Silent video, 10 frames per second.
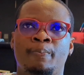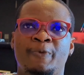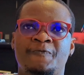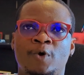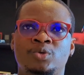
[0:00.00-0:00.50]

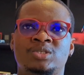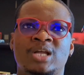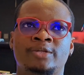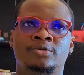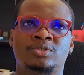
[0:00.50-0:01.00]
Before you
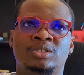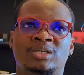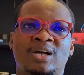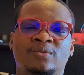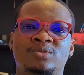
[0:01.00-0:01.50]
start using
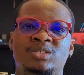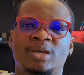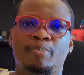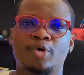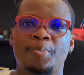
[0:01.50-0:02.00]
it, I would
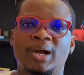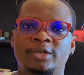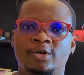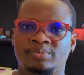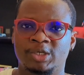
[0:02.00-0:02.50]
say
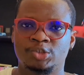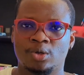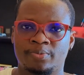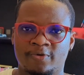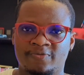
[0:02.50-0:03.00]
properly update
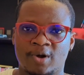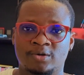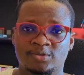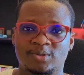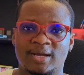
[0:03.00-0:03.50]
your
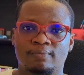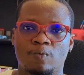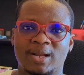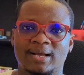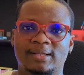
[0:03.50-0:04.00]
profile so that
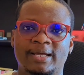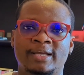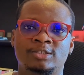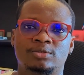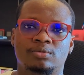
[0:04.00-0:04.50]
when a
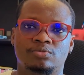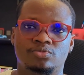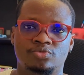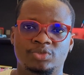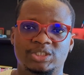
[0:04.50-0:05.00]
client
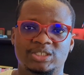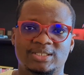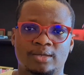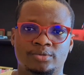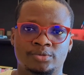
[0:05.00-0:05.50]
reaches
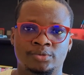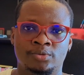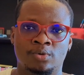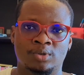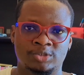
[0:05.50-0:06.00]
out to
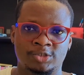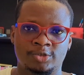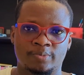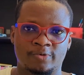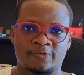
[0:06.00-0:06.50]
you or
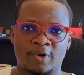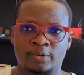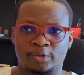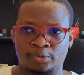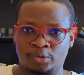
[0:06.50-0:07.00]
sees your
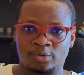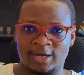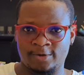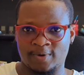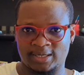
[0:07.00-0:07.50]
profile, they'll know
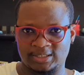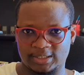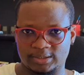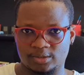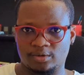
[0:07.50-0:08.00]
that you
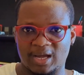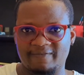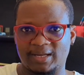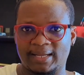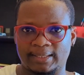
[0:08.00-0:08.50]
exist. You
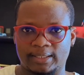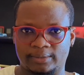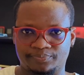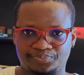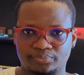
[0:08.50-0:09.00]
have a LinkedIn.